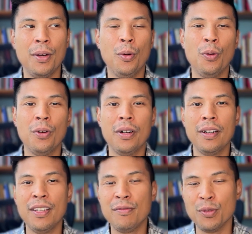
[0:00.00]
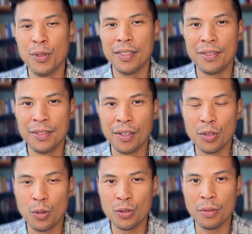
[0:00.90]
or influencers on
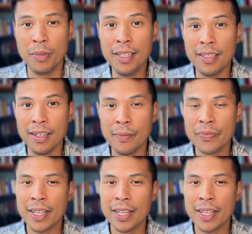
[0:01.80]
social media,